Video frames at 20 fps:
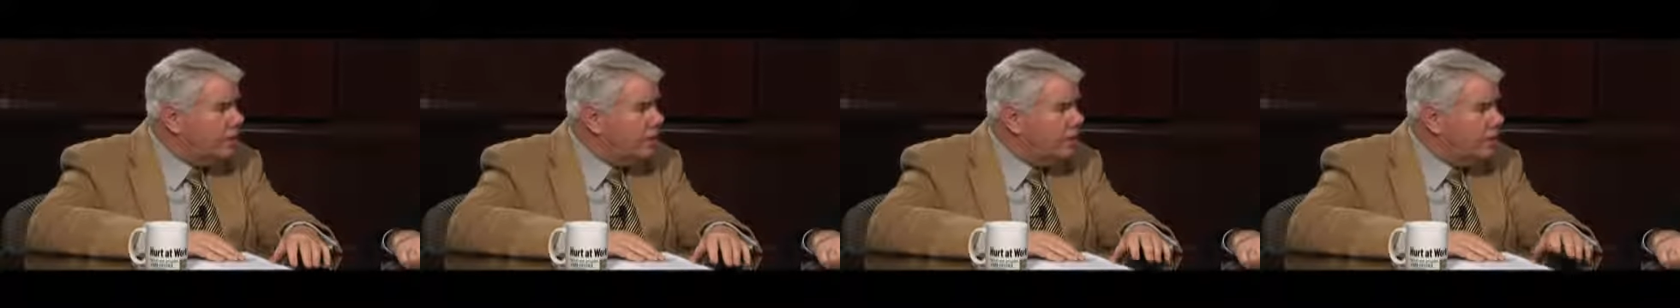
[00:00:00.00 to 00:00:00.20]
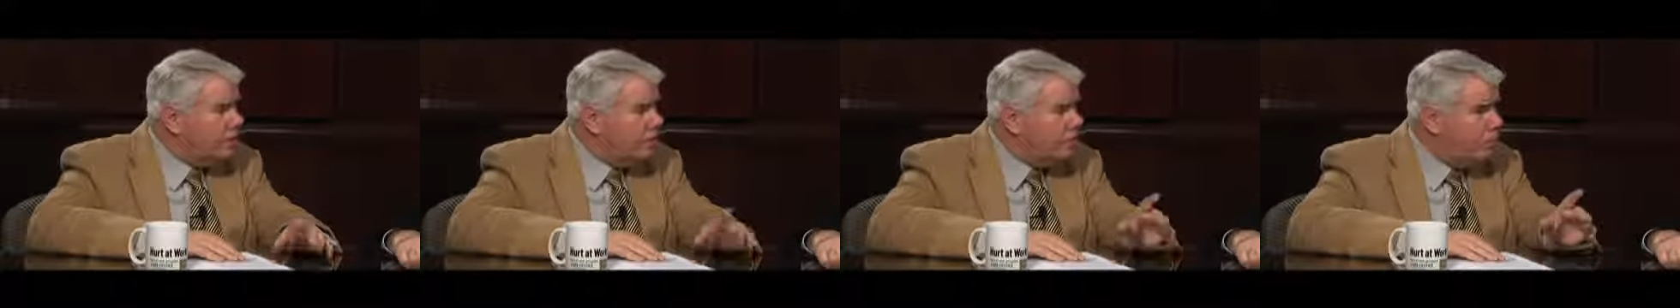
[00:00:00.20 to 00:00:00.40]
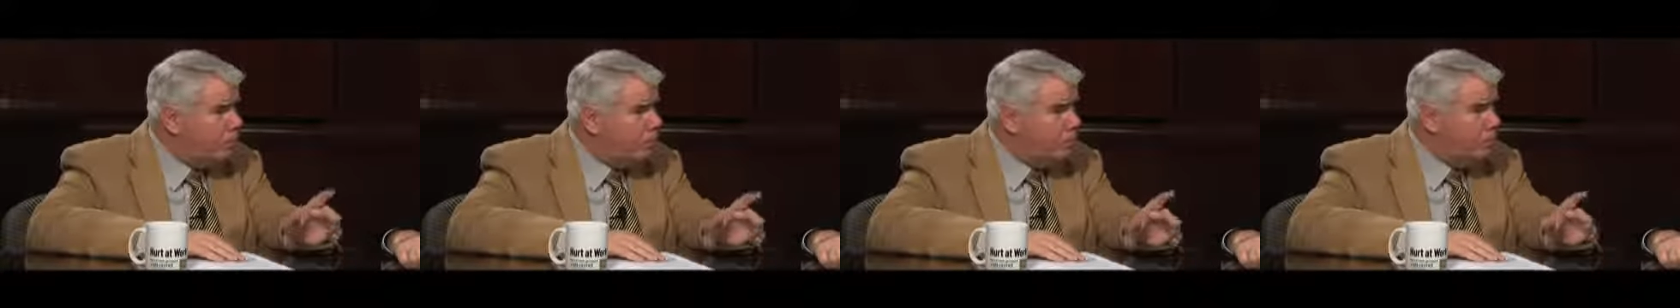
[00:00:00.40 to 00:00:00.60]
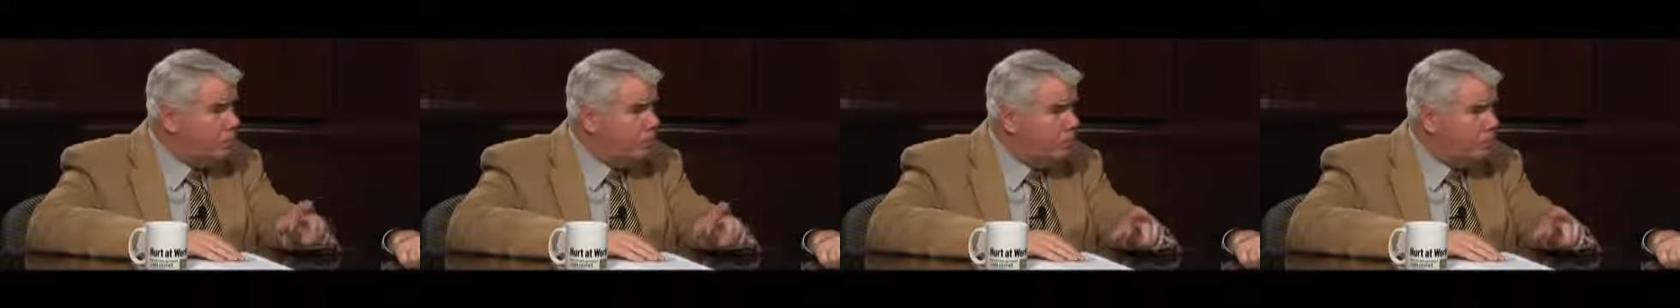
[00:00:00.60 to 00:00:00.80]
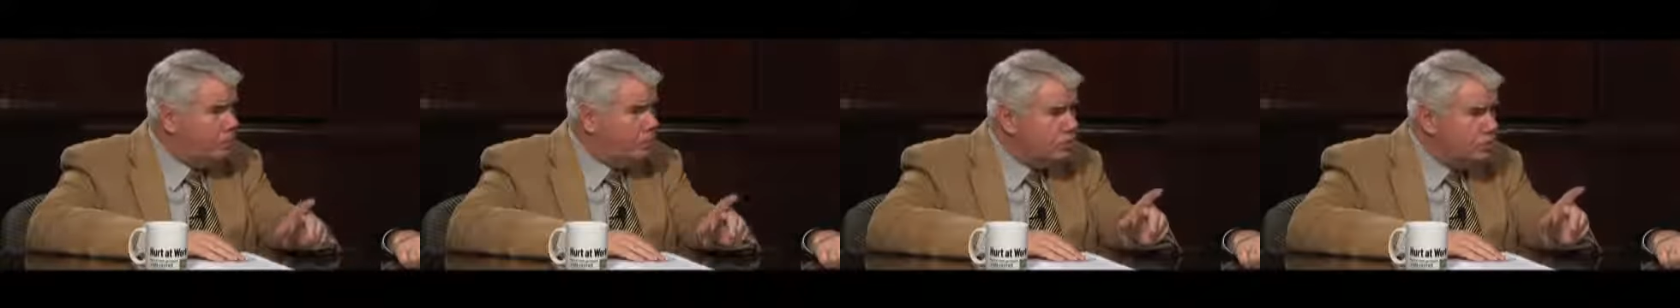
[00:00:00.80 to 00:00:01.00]
and
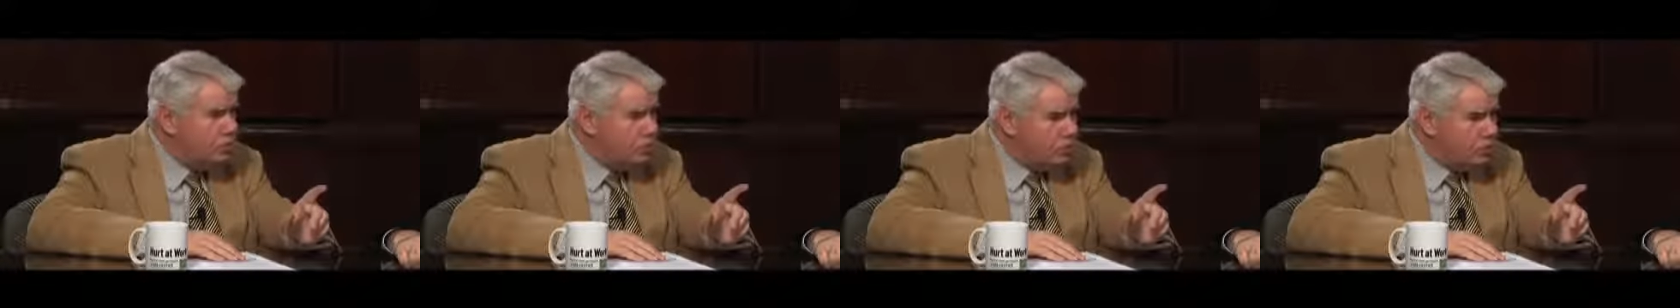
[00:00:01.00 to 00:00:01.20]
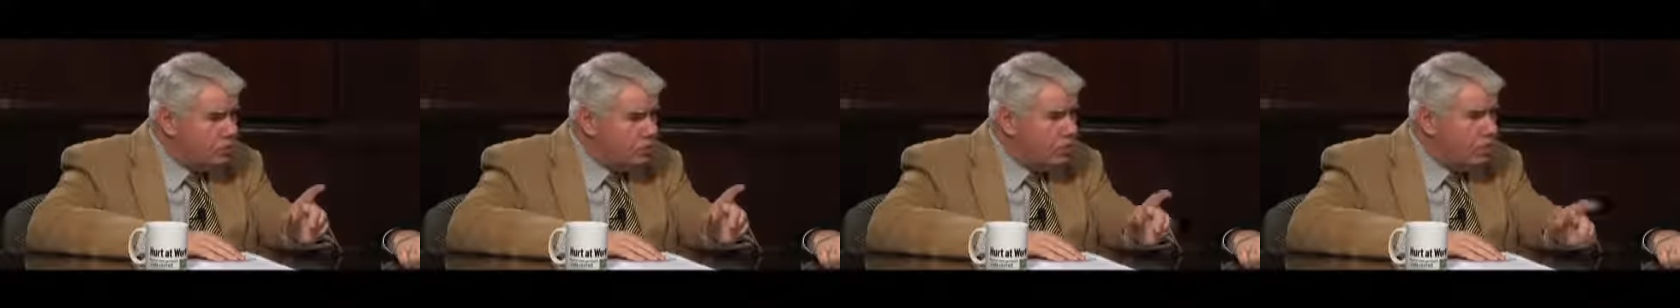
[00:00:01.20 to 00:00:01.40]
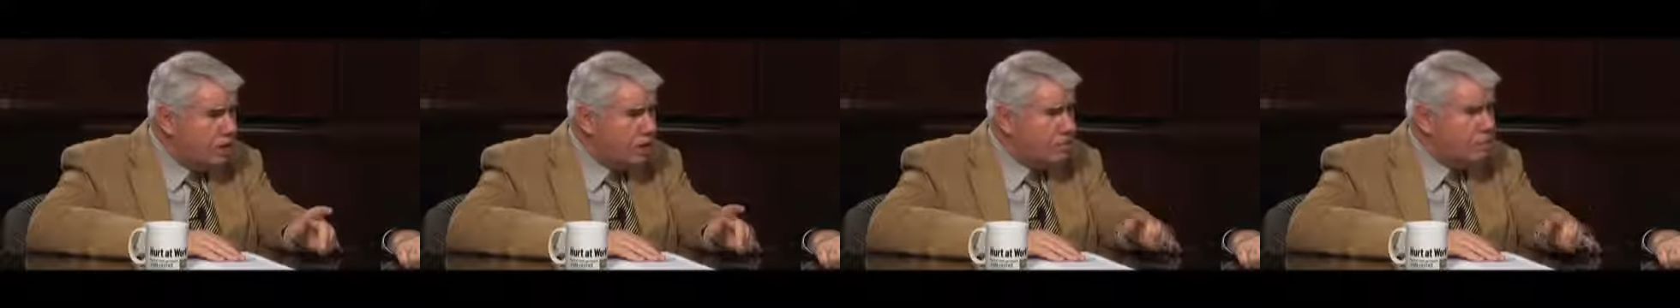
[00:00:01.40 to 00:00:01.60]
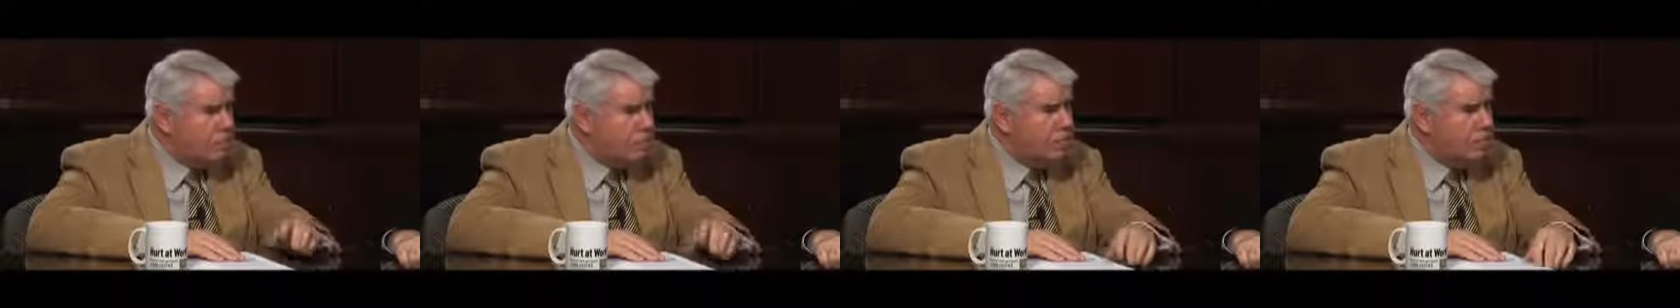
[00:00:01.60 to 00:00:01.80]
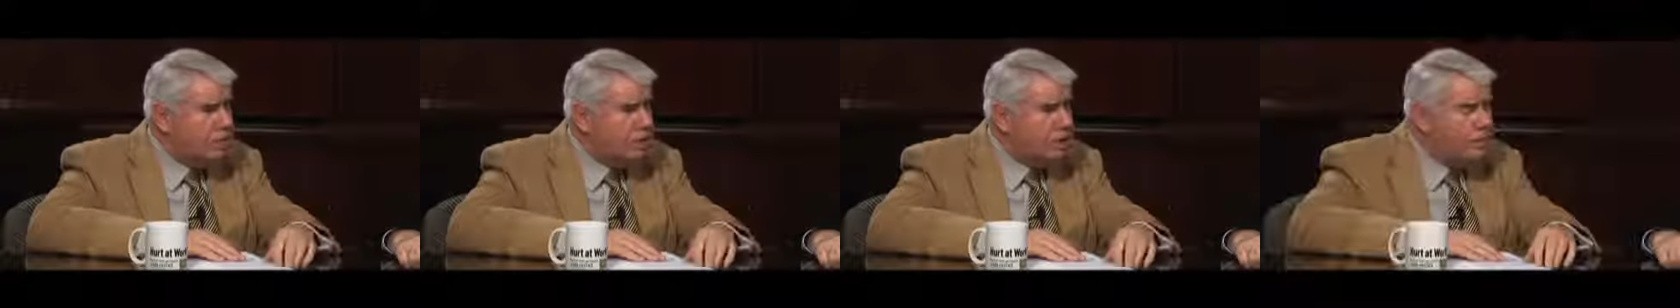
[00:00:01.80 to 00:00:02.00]
pointed to as a great
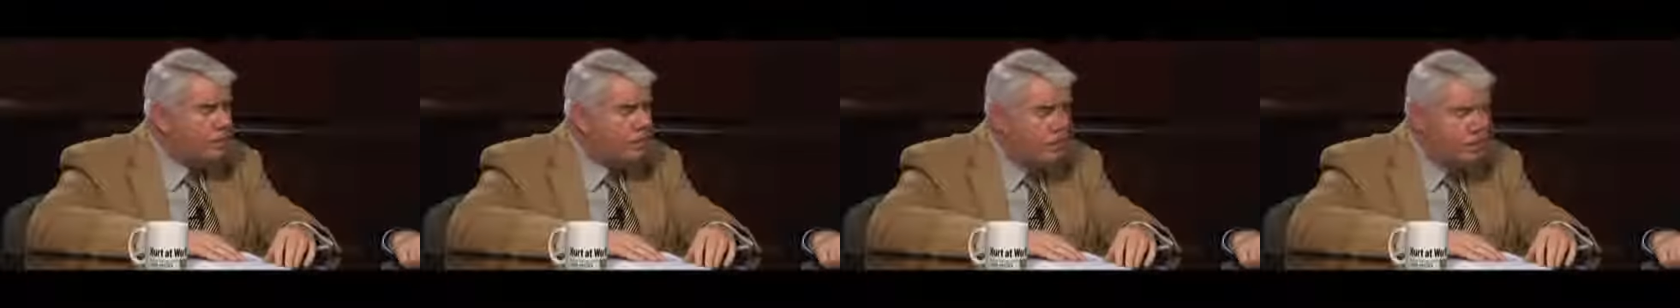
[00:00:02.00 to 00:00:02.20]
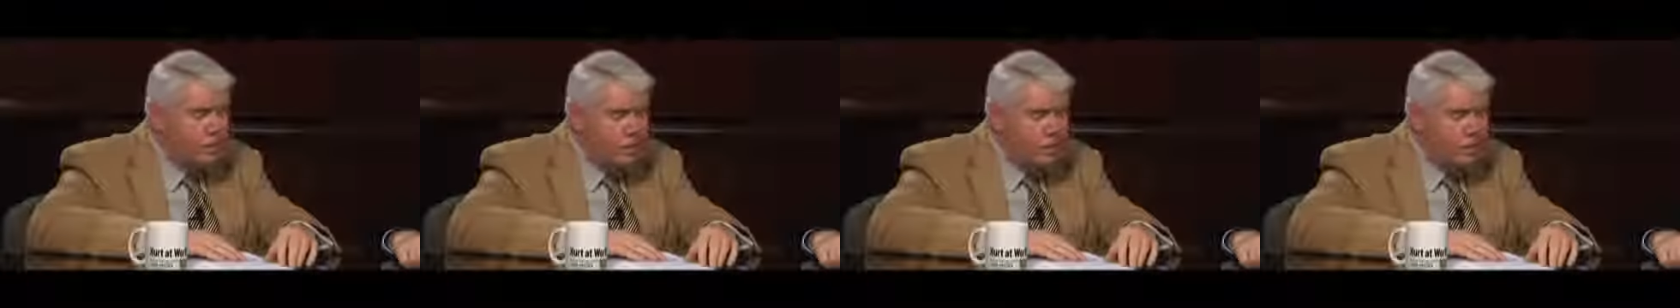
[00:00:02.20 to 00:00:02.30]
program.